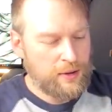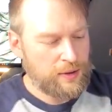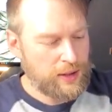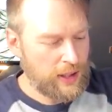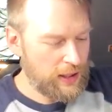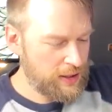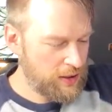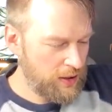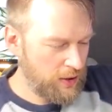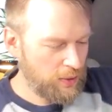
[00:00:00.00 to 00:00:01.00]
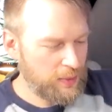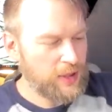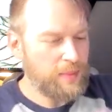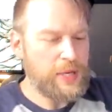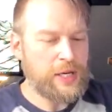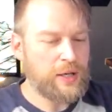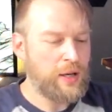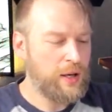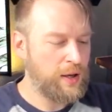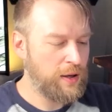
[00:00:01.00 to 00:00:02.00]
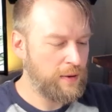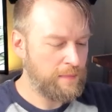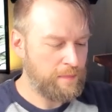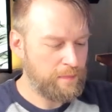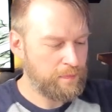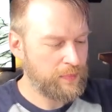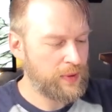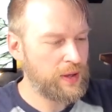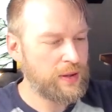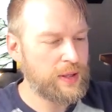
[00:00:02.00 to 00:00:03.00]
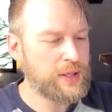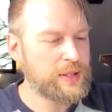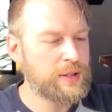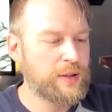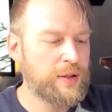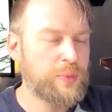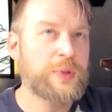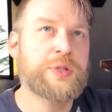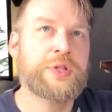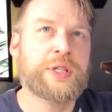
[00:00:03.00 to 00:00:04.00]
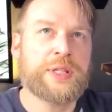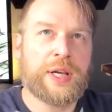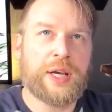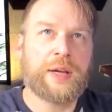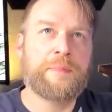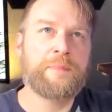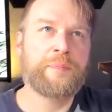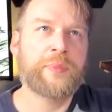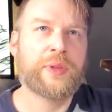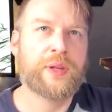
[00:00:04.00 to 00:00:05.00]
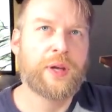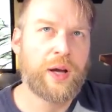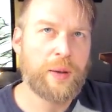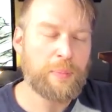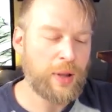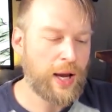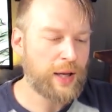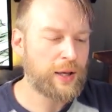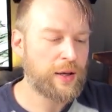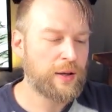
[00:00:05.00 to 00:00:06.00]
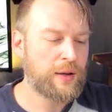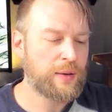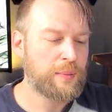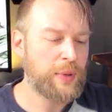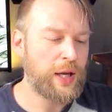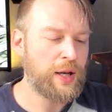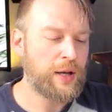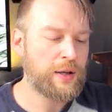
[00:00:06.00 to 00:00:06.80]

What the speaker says: get into a little bit of the meat. This one's just a black pen,